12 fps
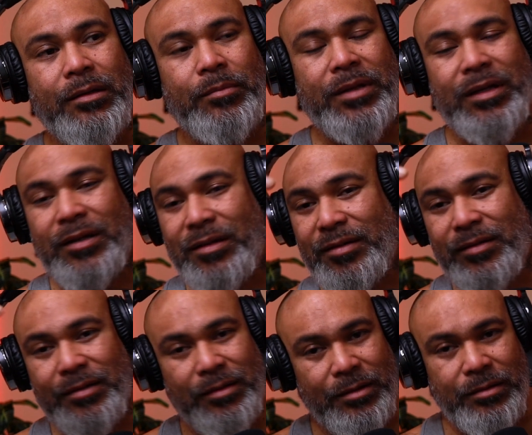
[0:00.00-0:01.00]
because
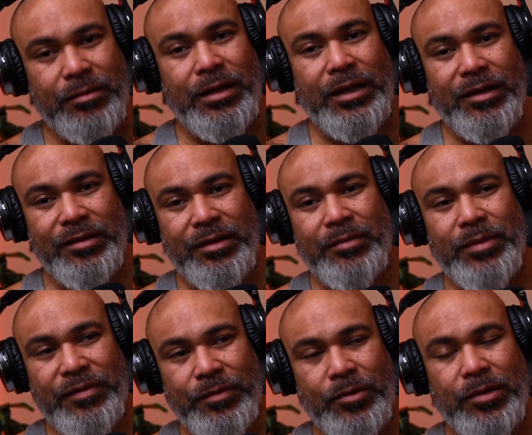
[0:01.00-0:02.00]
you know like i said
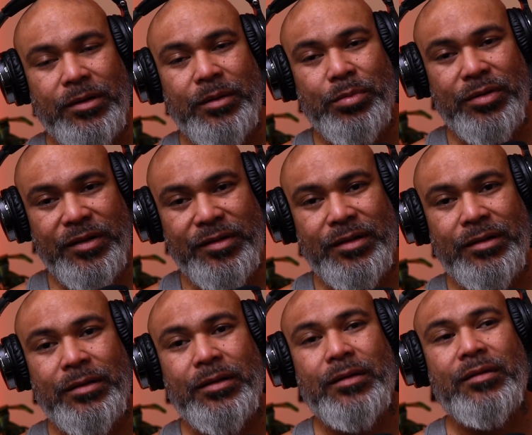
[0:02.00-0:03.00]
before the
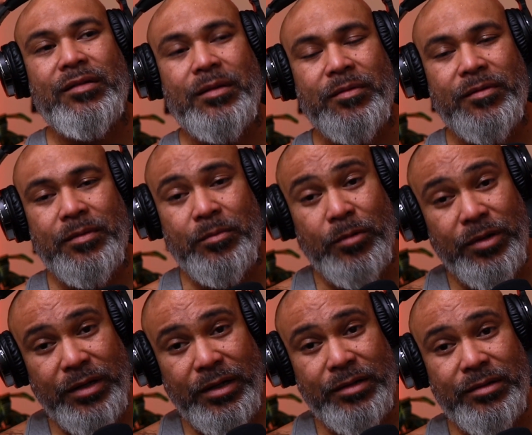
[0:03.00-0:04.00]
prison some of them were
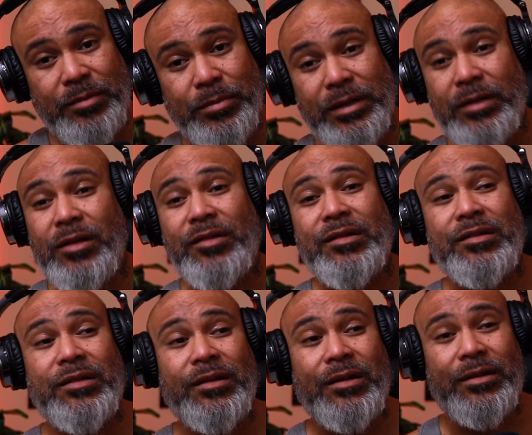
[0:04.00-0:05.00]
there to be closer
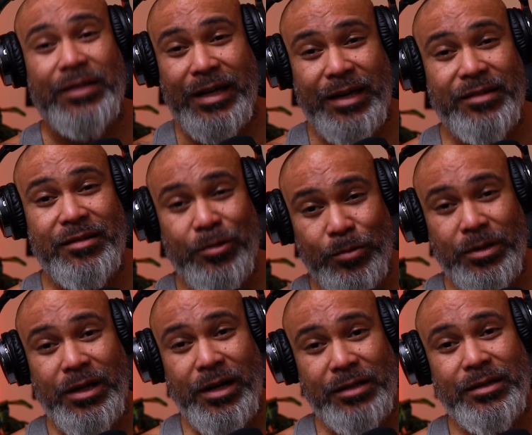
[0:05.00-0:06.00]
to their dads who were
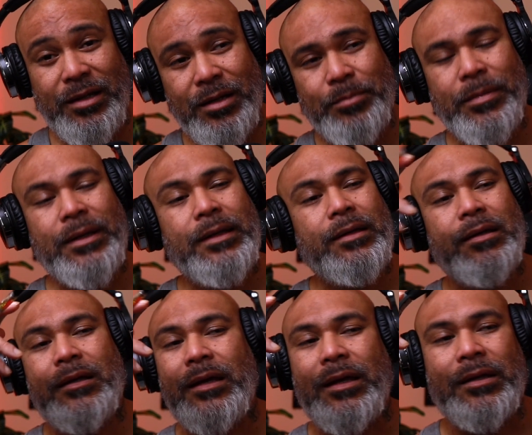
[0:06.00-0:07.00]
locked up
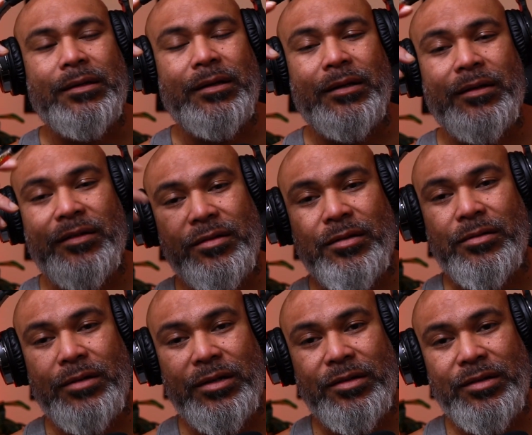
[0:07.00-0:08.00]
and uh, so
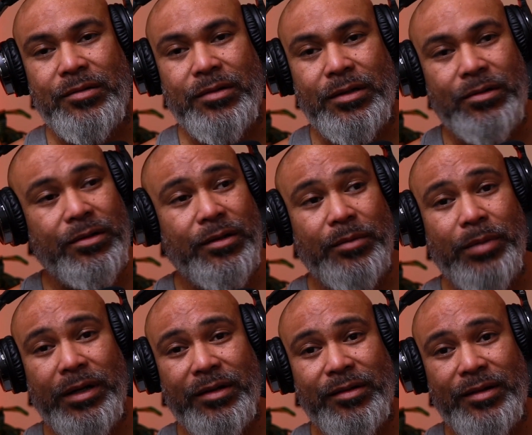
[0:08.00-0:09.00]
on so on or their
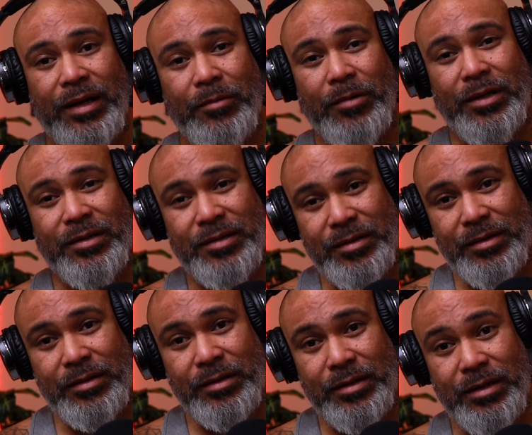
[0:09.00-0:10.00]
parents that wanted
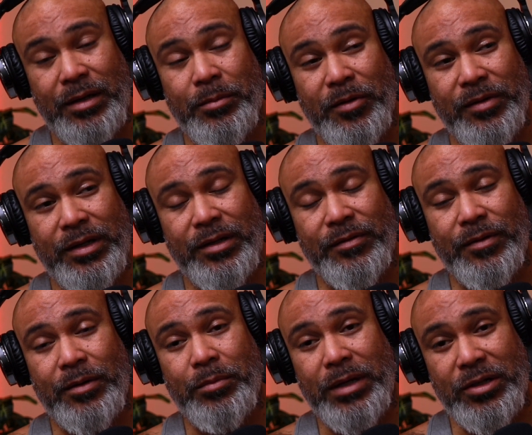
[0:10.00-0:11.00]
to come over here
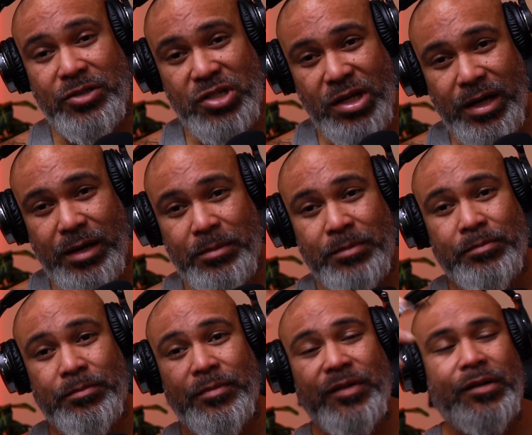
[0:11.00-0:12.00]
for a better job
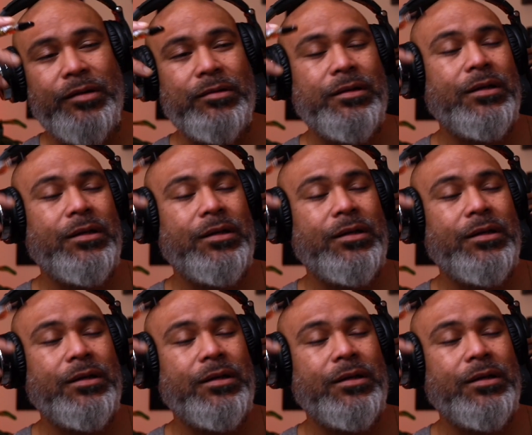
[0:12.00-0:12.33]
so